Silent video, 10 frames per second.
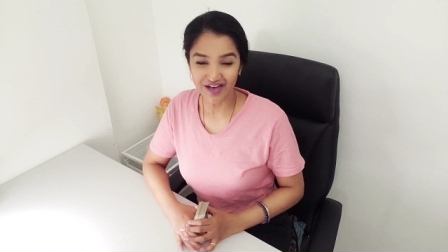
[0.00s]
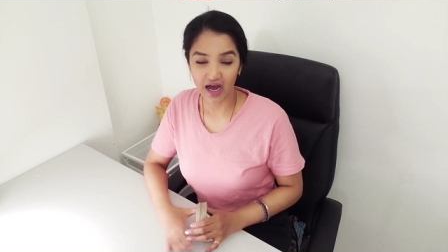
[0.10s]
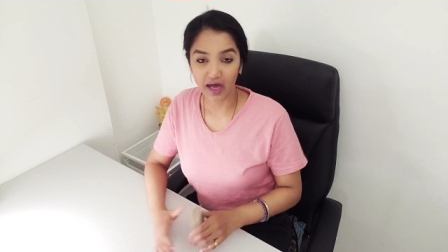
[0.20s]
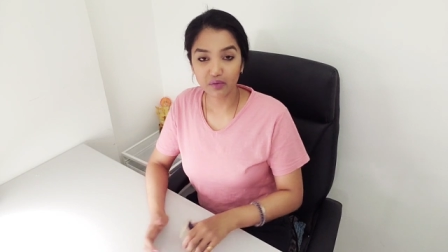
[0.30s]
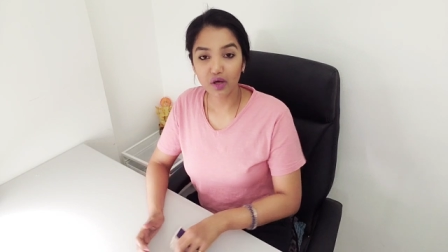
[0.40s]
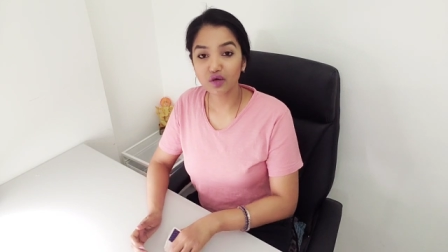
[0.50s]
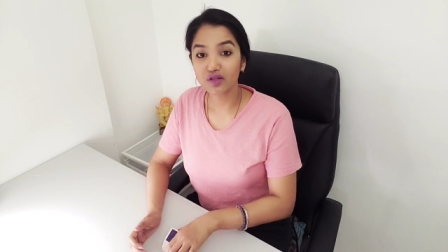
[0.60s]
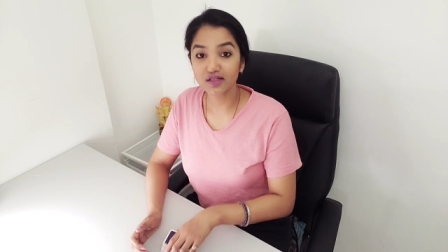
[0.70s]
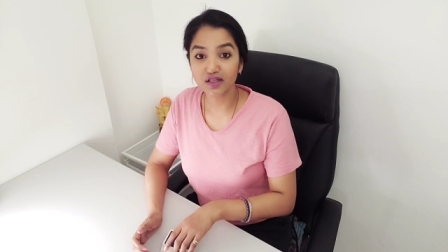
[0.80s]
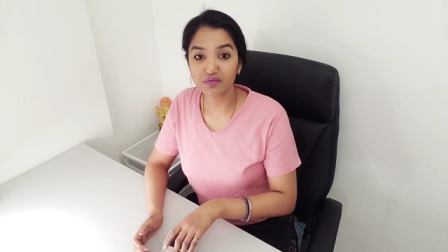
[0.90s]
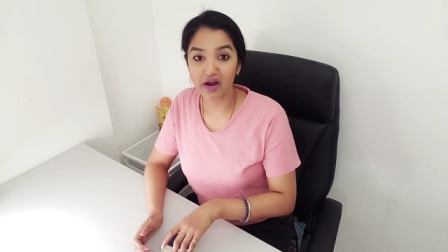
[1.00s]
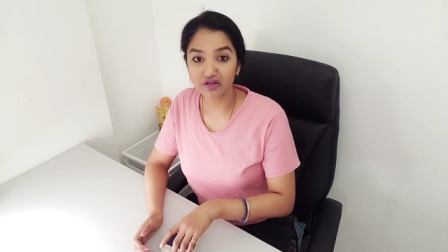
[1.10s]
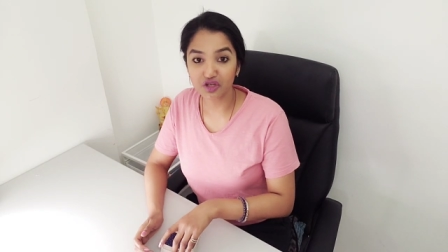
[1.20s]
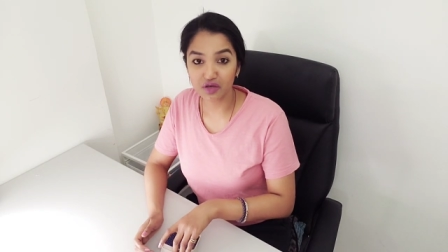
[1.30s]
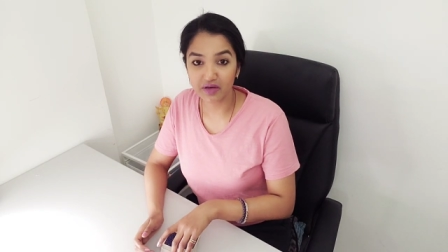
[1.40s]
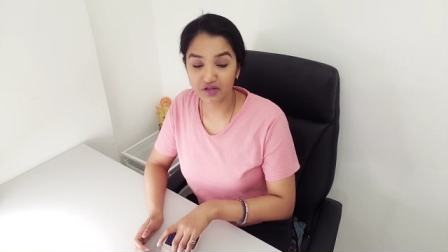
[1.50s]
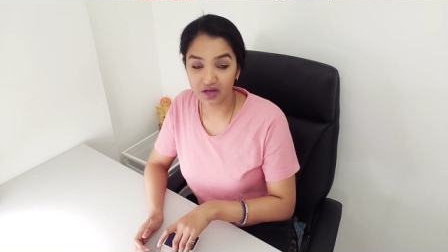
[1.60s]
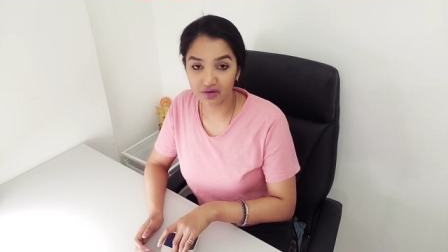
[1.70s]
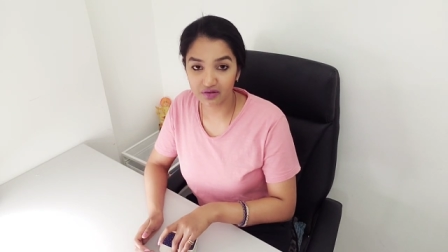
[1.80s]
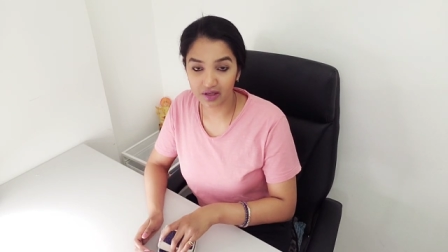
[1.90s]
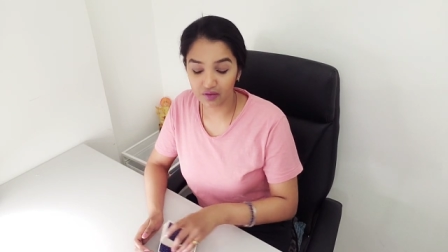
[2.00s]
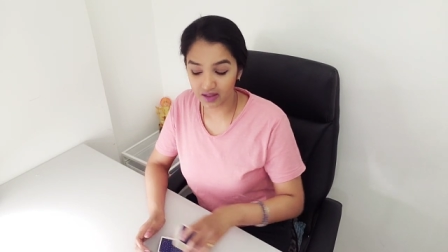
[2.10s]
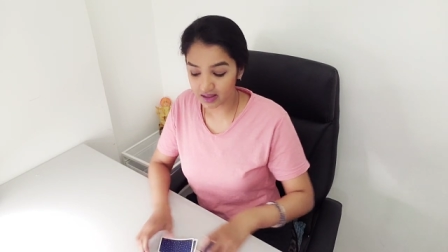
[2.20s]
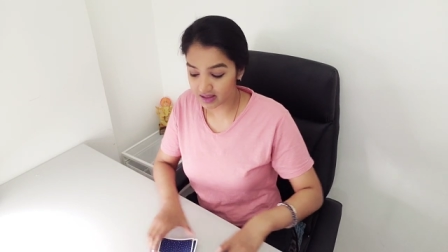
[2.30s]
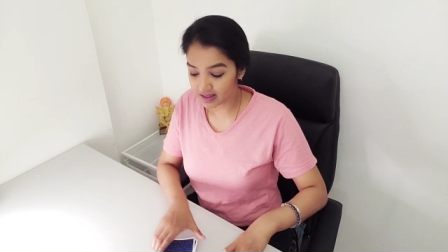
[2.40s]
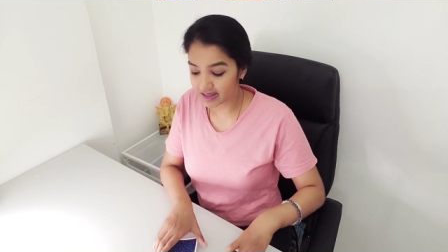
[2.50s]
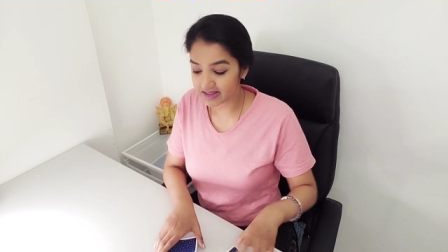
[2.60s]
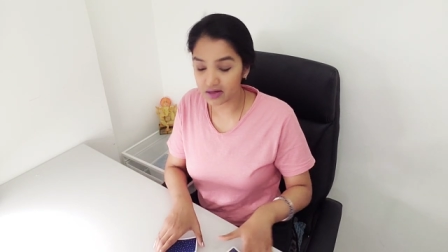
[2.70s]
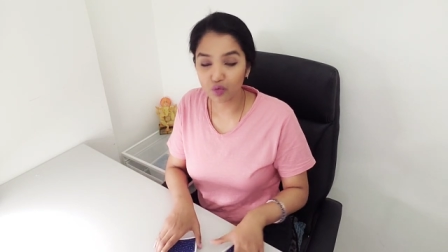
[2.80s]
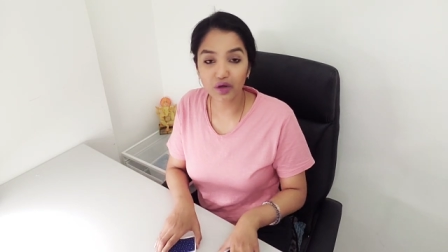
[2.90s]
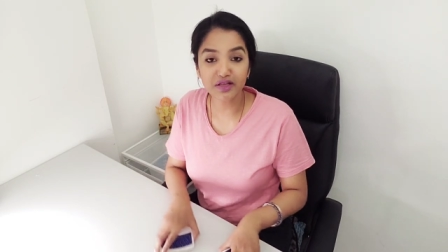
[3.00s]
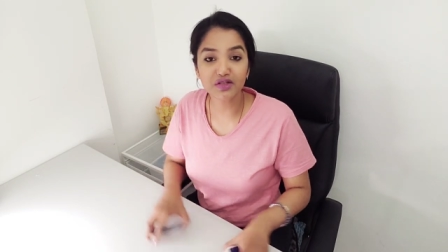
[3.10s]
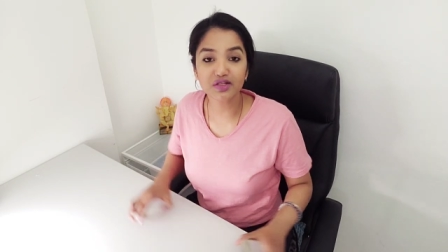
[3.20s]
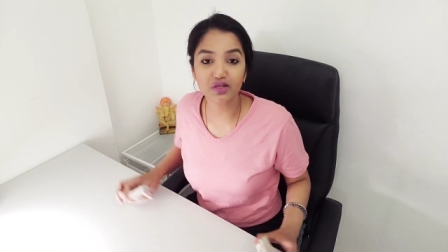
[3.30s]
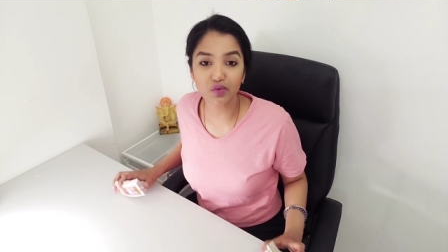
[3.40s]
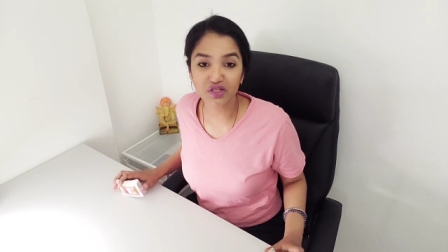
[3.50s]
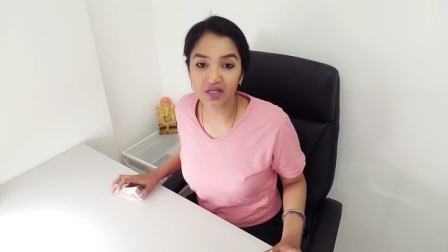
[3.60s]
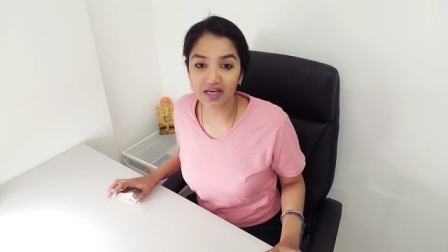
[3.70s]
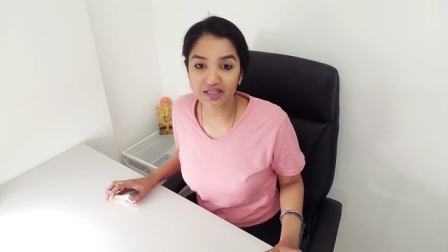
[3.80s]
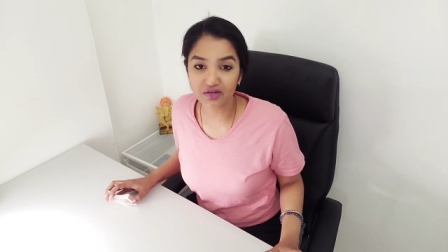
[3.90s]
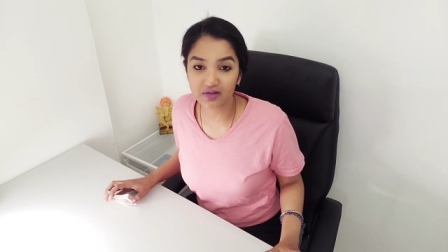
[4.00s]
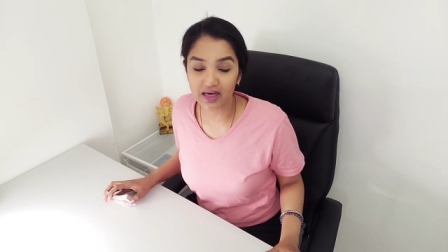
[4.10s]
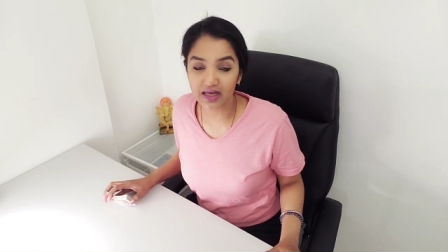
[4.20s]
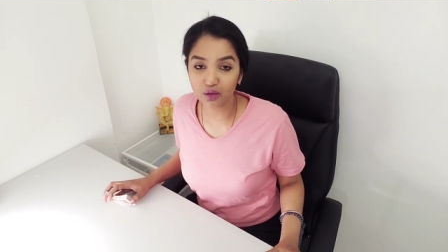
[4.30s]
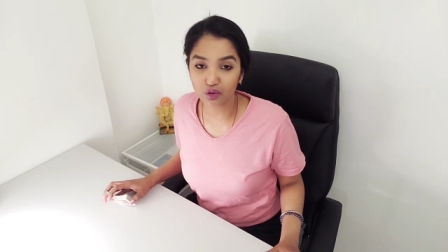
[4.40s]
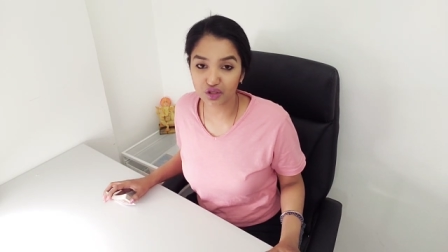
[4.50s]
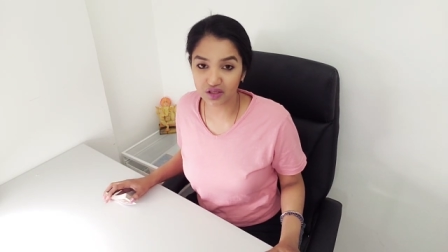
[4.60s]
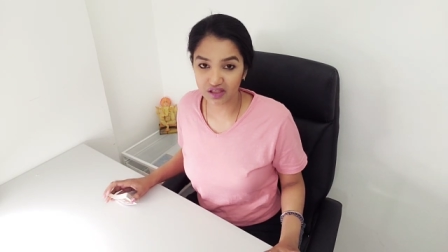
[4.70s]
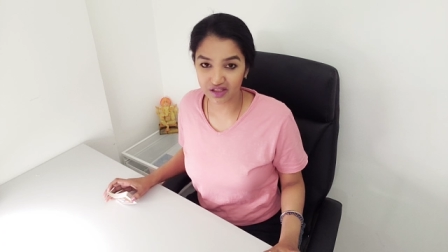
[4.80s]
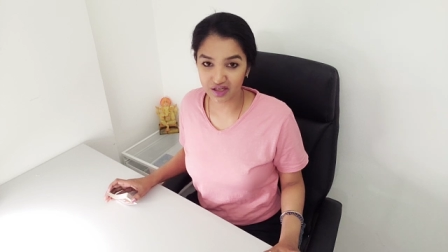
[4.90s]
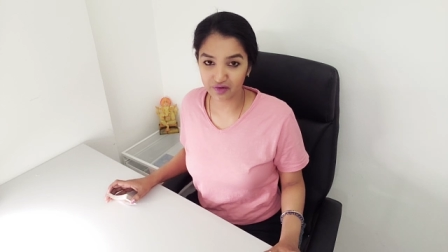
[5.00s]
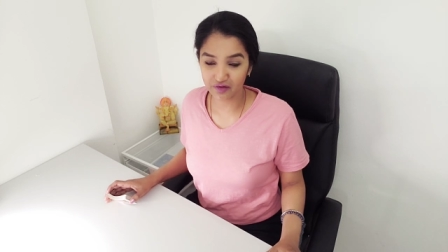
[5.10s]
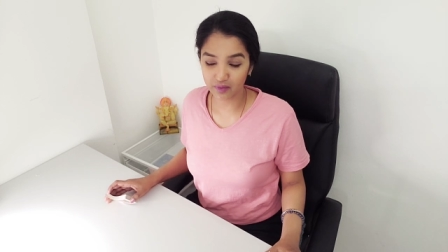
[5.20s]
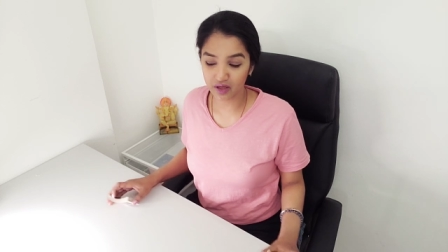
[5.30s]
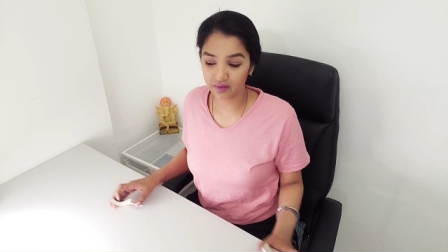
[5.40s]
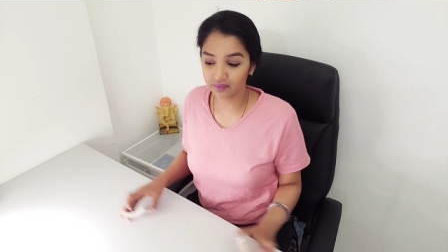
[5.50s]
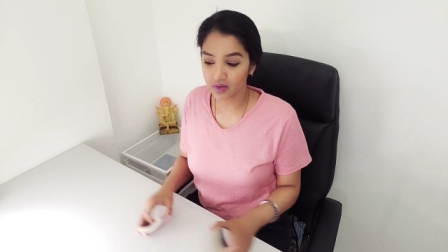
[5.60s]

Hi Virgo, this is Marisha and my channel three Loka. Let's see what is your situation as of now and what you need to hear from me.